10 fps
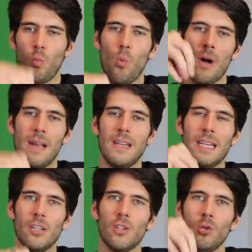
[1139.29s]
one
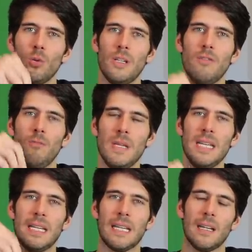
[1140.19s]
intuitive
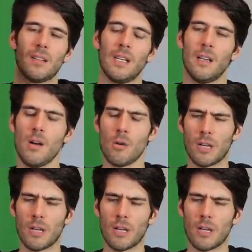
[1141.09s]
meaning and it's like oh